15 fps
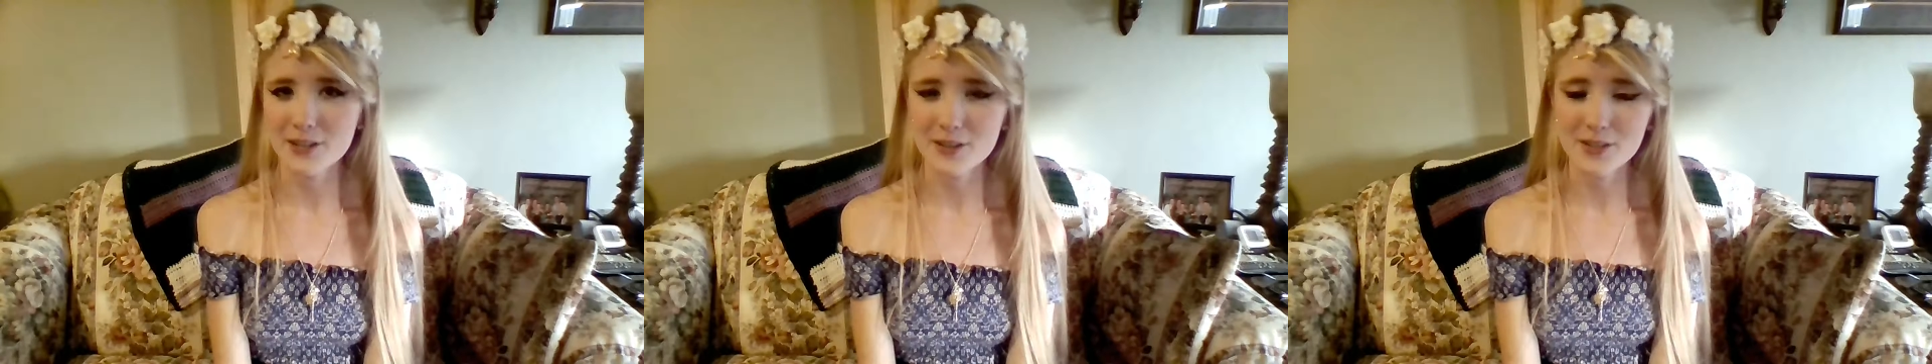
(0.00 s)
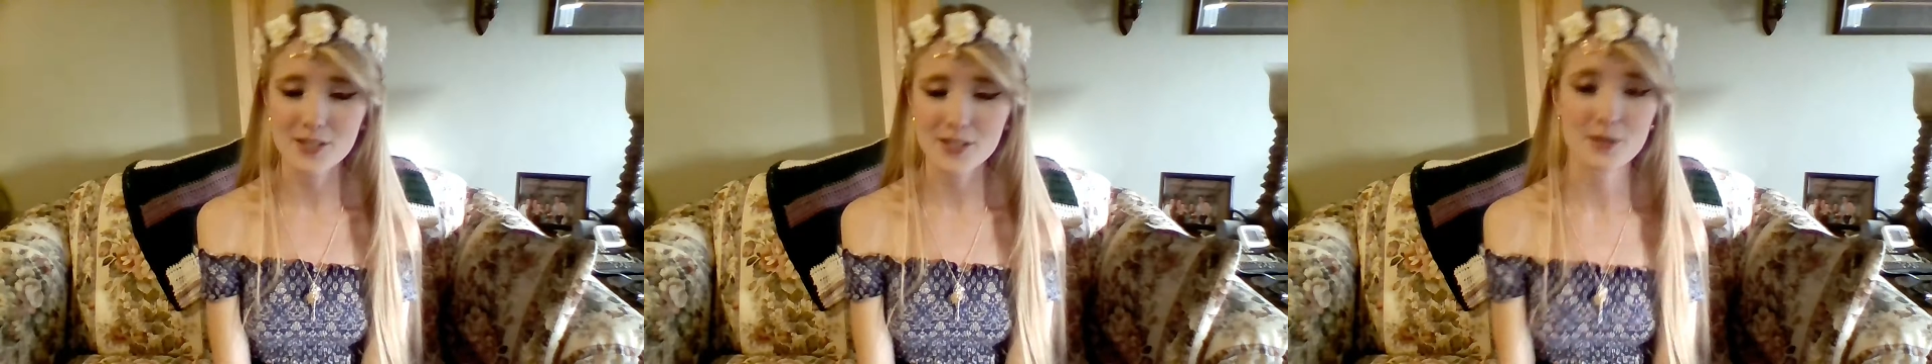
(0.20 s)

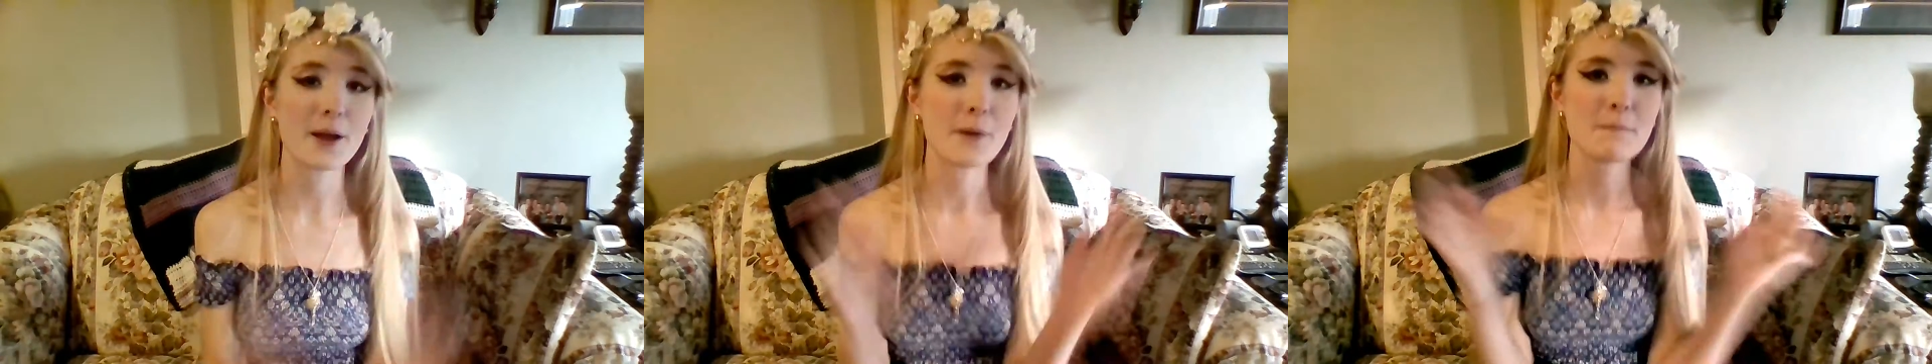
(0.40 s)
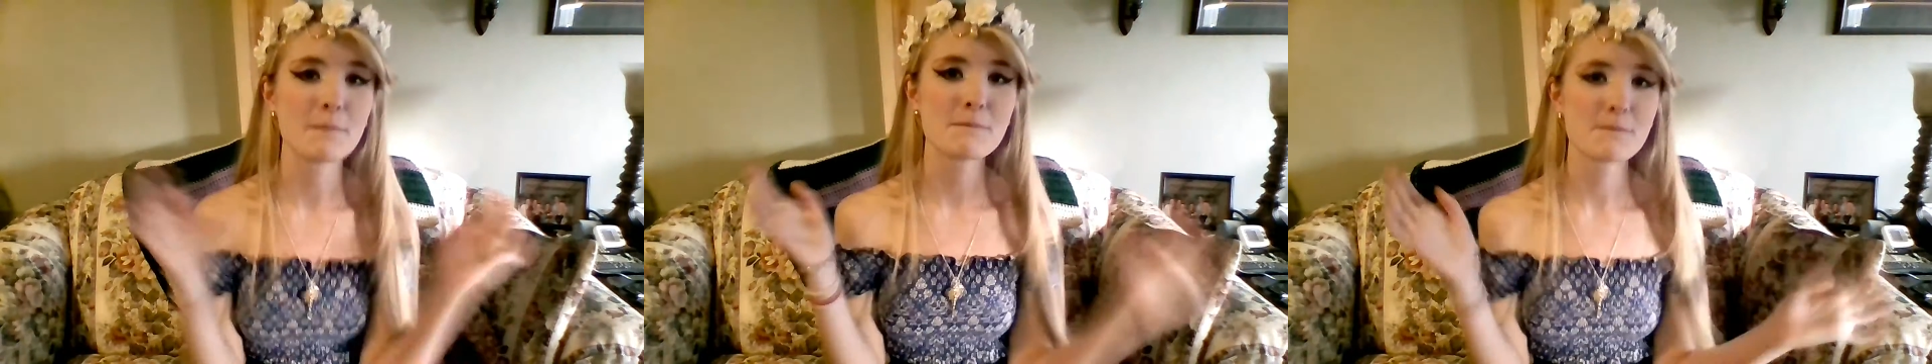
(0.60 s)
So
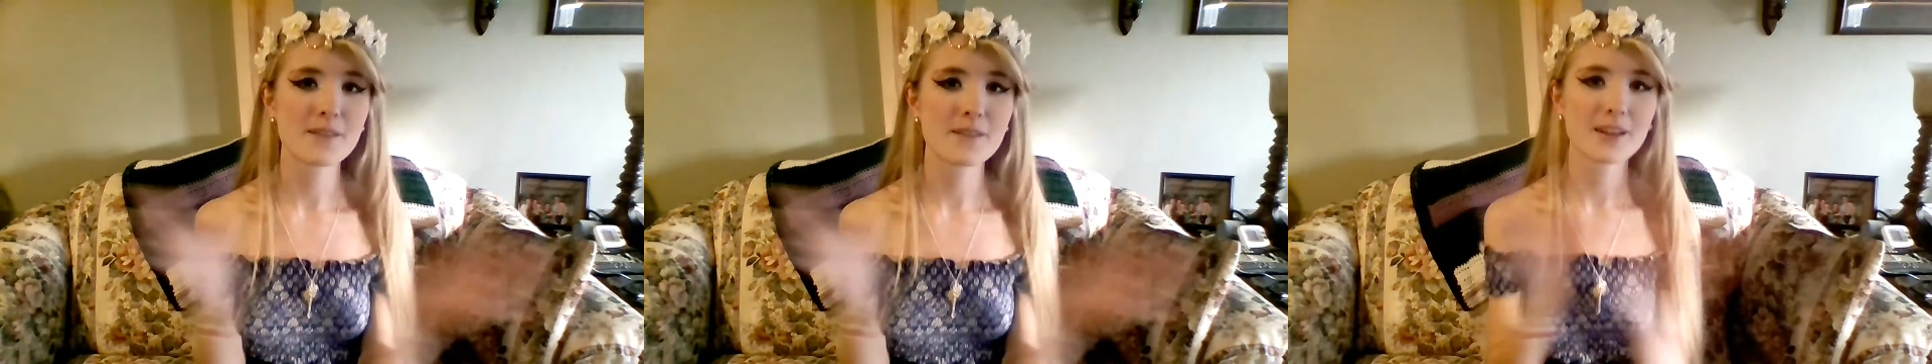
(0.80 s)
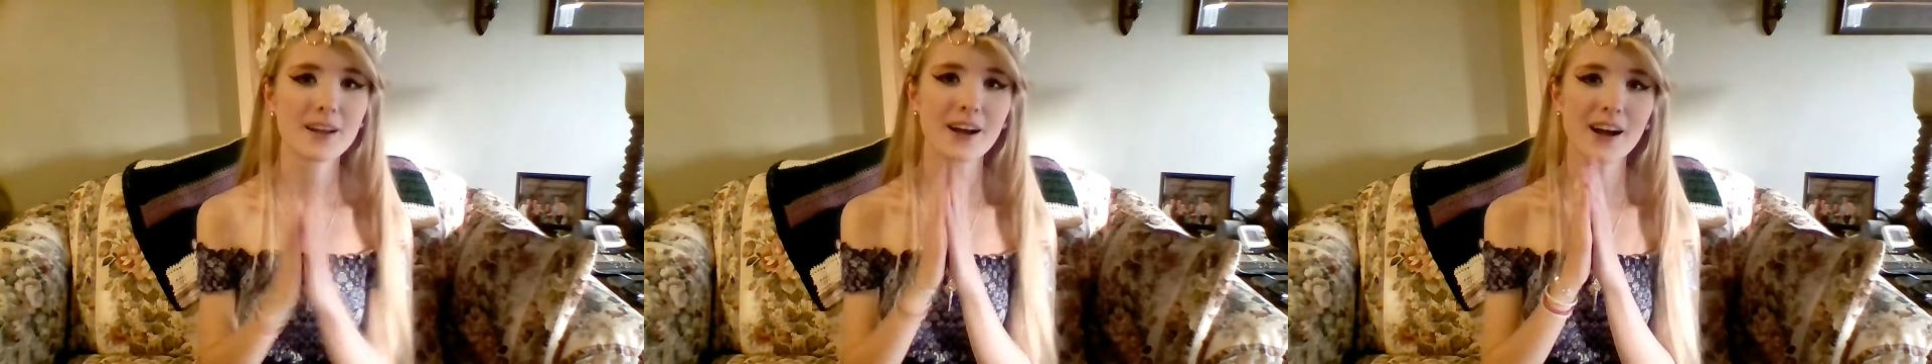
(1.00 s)
yeah.
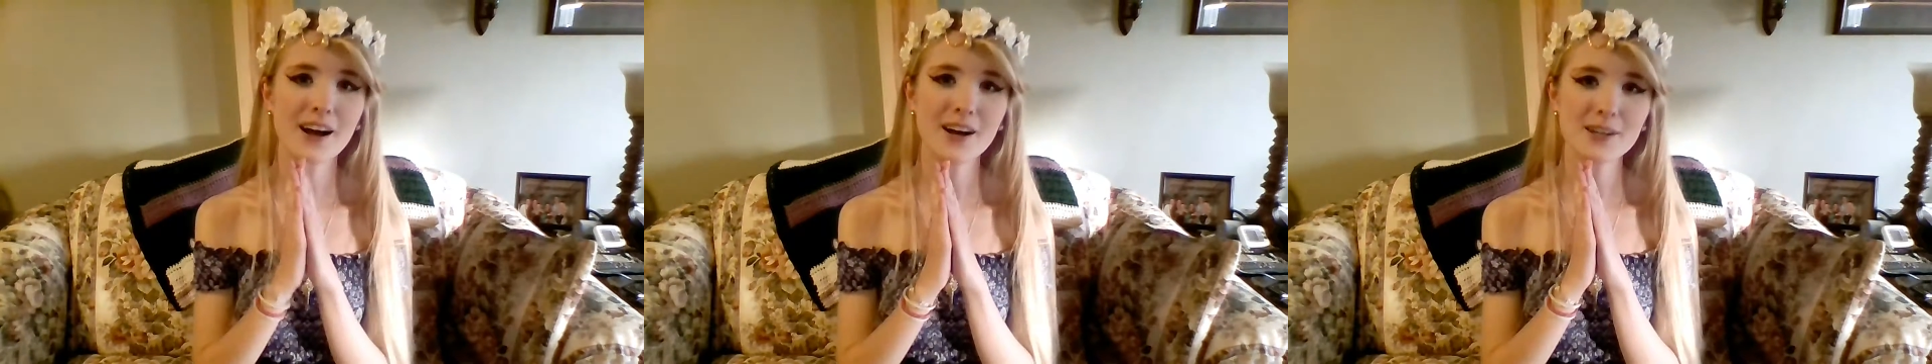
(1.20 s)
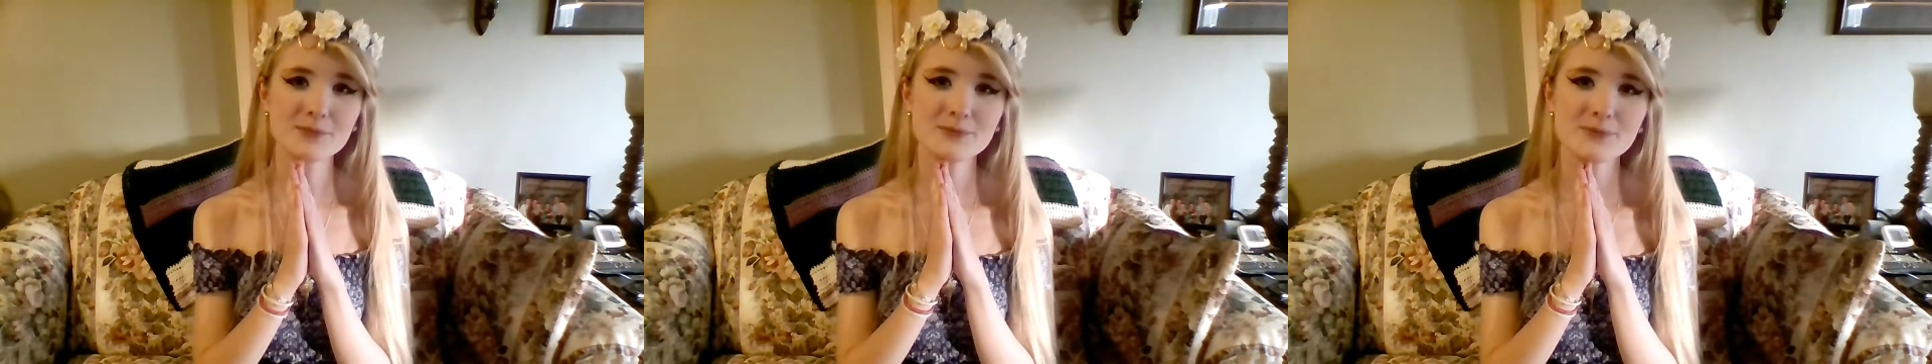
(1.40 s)

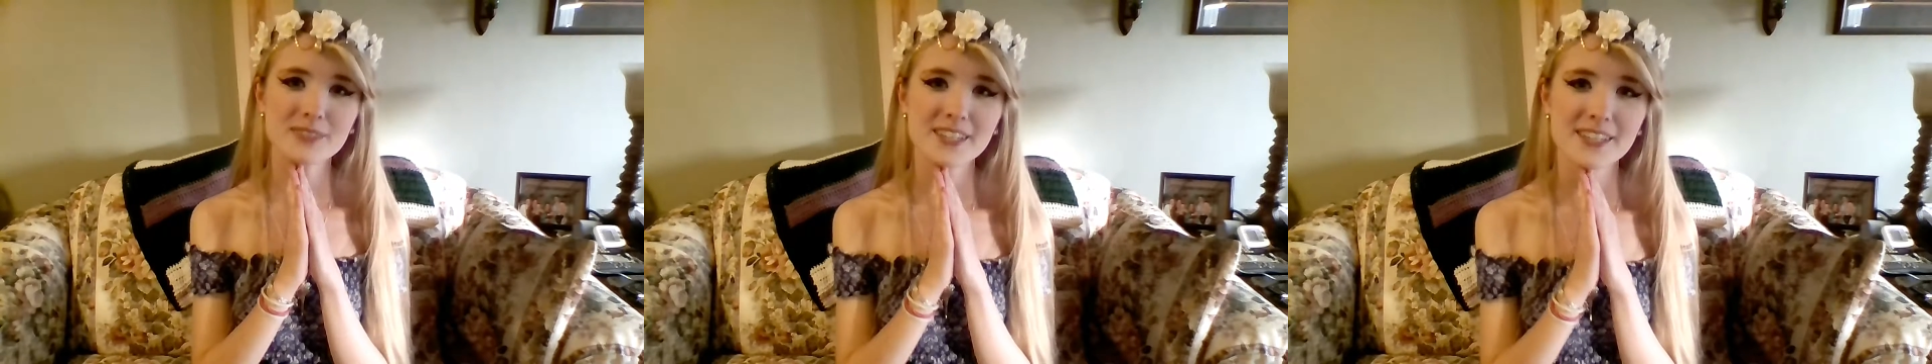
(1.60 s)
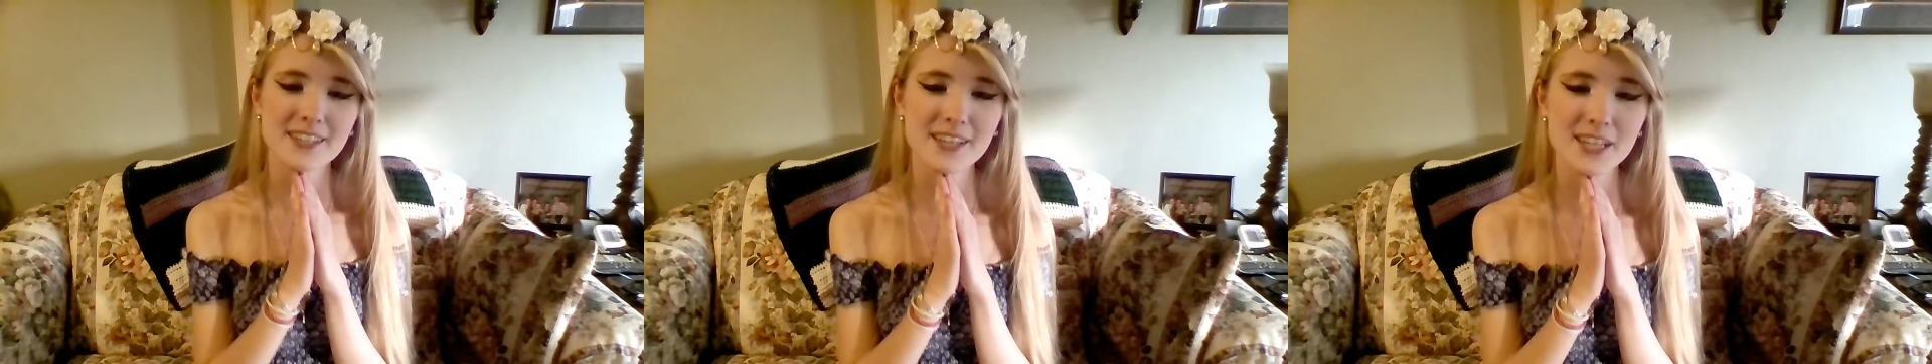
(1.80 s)

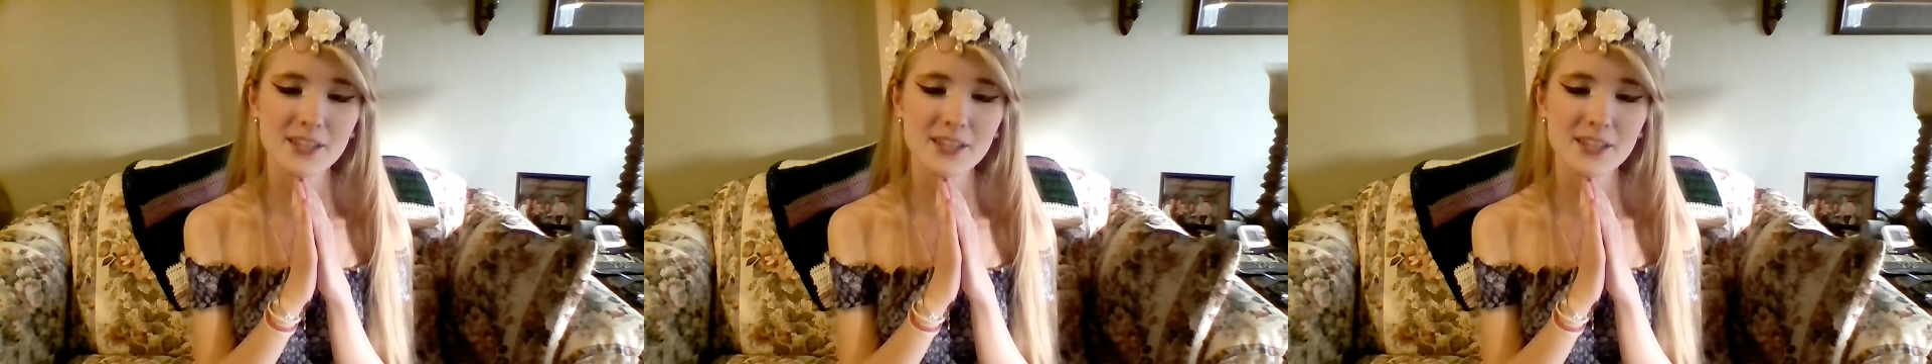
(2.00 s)
Thank